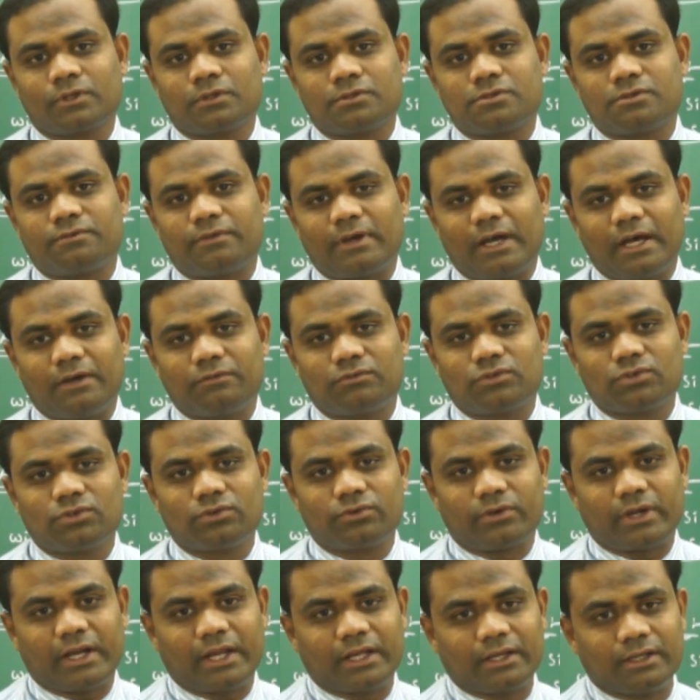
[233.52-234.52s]
So if I have two
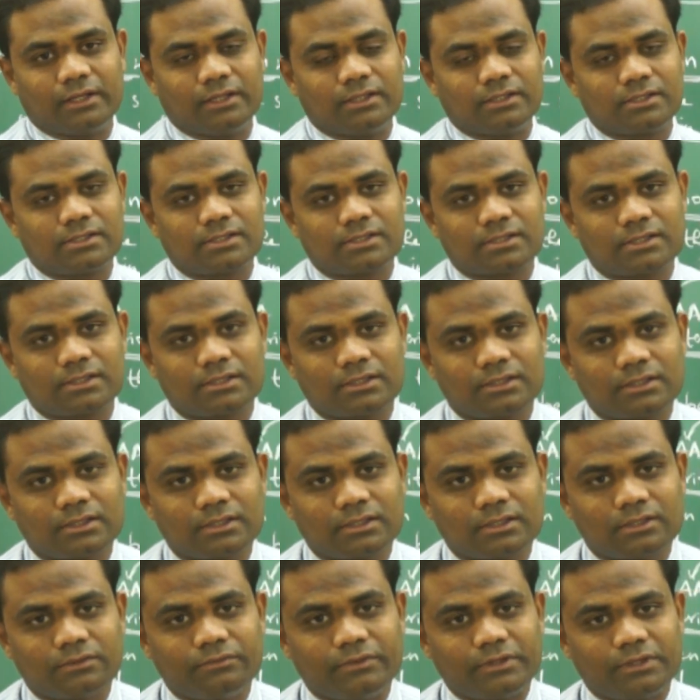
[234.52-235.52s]
triangles
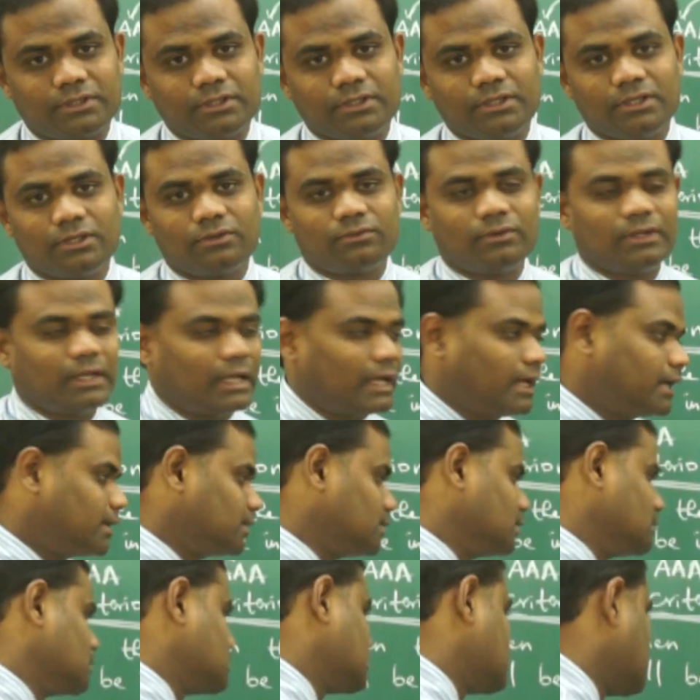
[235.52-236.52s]
with equal
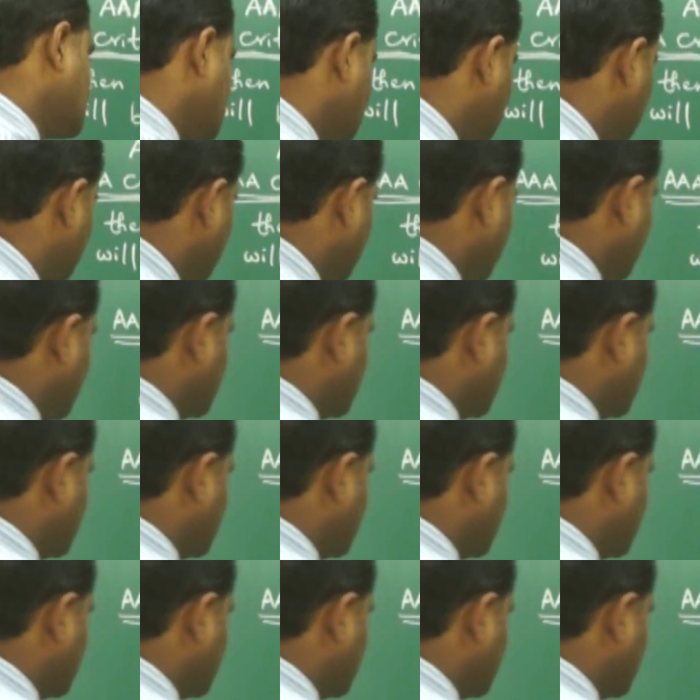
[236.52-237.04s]
angles, say for